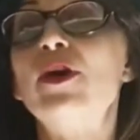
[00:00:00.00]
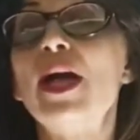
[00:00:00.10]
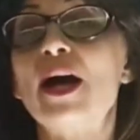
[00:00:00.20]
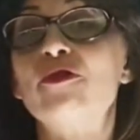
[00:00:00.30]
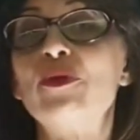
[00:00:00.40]
I
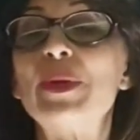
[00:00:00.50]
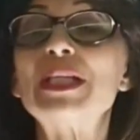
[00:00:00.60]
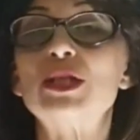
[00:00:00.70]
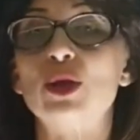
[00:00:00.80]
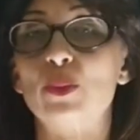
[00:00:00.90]
have a
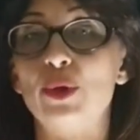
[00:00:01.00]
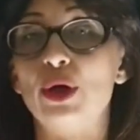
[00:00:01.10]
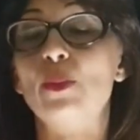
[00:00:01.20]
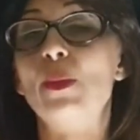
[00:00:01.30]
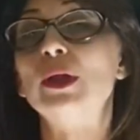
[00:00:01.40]
mixed number
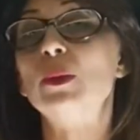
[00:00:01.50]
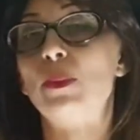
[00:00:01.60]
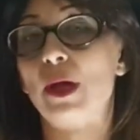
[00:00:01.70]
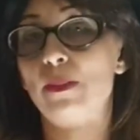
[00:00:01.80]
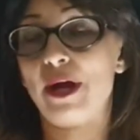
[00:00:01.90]

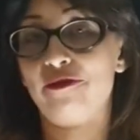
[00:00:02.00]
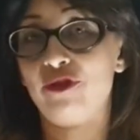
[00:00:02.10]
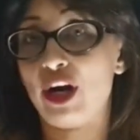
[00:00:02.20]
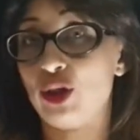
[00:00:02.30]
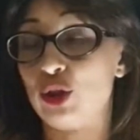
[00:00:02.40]
multiplied by a
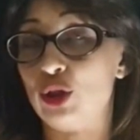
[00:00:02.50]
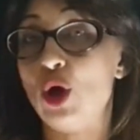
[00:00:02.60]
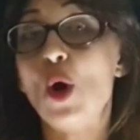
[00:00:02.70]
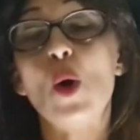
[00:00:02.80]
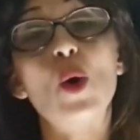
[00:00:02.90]
fraction,
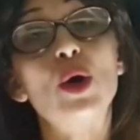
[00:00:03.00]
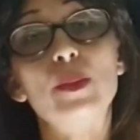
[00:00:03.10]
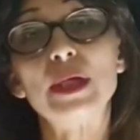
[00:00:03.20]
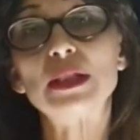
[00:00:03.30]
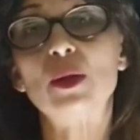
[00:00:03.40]
or a
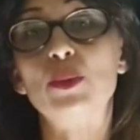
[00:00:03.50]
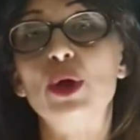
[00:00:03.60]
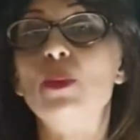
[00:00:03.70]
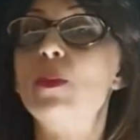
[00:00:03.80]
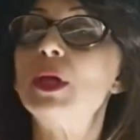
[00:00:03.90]
mixed number
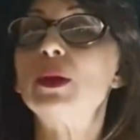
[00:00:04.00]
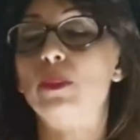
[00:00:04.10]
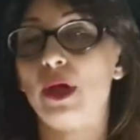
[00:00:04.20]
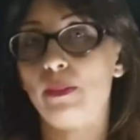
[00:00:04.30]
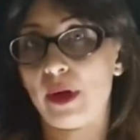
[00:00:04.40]

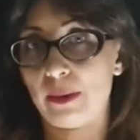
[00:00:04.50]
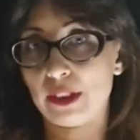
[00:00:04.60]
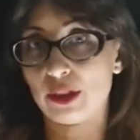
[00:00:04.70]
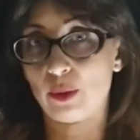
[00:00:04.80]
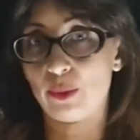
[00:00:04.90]
multiplied by a
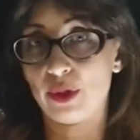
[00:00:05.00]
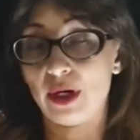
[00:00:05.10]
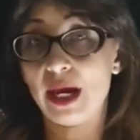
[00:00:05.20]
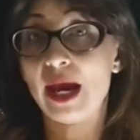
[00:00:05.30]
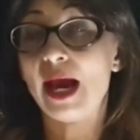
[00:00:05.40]
mixed number,
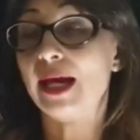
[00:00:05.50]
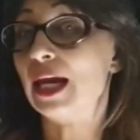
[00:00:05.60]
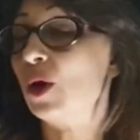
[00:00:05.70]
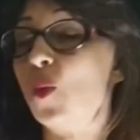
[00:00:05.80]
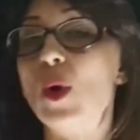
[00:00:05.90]

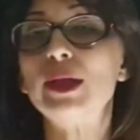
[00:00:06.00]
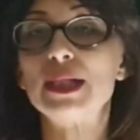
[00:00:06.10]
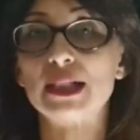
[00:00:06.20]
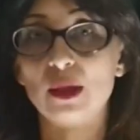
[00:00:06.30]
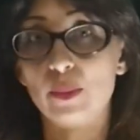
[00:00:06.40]
again, what
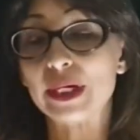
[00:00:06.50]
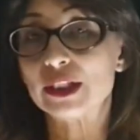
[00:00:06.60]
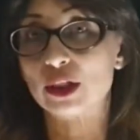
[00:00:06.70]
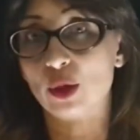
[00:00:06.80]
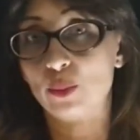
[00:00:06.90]
is a
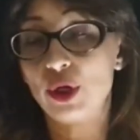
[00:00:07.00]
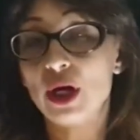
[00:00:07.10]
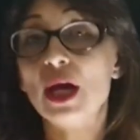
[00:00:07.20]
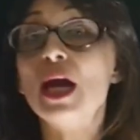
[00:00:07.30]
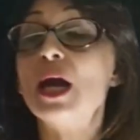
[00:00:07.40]
mixed number?
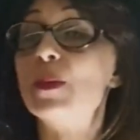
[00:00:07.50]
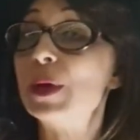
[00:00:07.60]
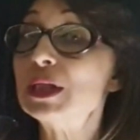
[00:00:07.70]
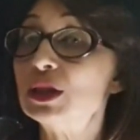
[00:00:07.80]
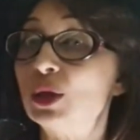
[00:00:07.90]
A
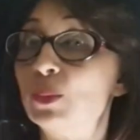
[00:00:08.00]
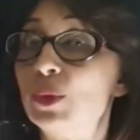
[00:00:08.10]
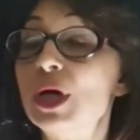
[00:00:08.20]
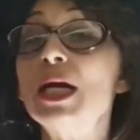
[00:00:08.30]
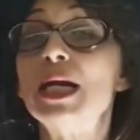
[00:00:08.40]
mixed
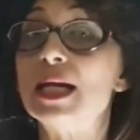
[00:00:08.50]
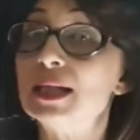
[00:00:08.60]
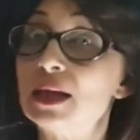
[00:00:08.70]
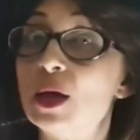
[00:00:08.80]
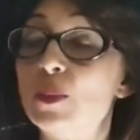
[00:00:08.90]
number is
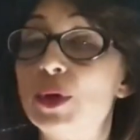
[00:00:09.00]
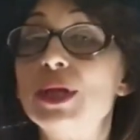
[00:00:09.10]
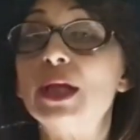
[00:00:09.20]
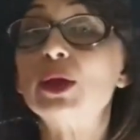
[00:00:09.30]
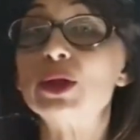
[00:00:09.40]
a number
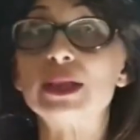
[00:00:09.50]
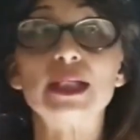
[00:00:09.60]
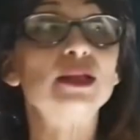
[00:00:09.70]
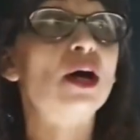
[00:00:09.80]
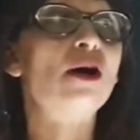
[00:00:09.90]
that
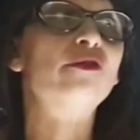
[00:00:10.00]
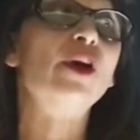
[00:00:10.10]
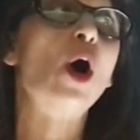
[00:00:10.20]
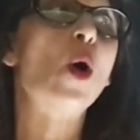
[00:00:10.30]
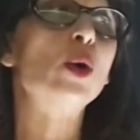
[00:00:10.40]
consists of
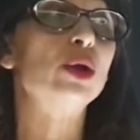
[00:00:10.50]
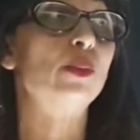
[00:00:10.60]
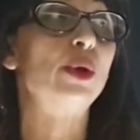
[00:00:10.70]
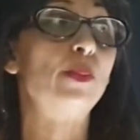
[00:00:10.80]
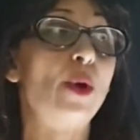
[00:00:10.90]
a whole
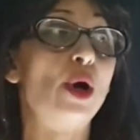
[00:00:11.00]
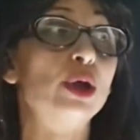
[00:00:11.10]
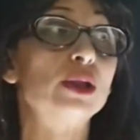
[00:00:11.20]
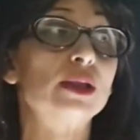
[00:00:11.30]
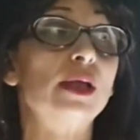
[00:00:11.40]
number
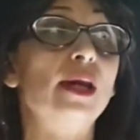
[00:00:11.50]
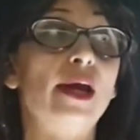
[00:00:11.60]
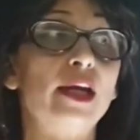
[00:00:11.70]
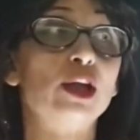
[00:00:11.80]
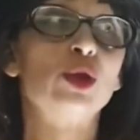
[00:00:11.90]
part,
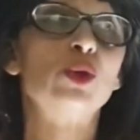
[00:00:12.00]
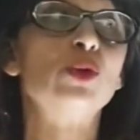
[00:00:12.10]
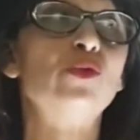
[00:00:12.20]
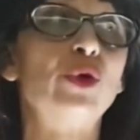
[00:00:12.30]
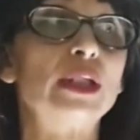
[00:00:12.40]
like 2
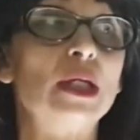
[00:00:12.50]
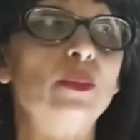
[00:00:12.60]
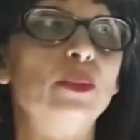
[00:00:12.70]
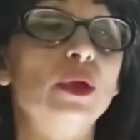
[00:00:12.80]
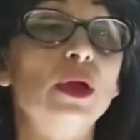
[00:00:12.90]
for
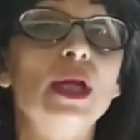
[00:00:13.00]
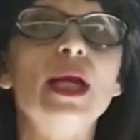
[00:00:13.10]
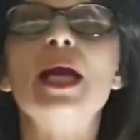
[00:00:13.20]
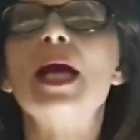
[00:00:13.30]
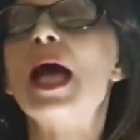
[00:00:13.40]
example,
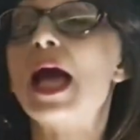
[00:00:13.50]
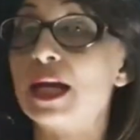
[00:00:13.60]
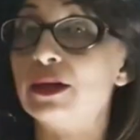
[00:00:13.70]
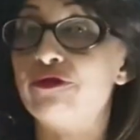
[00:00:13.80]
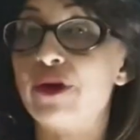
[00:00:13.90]
and
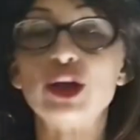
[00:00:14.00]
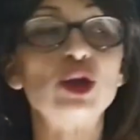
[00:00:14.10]
a fraction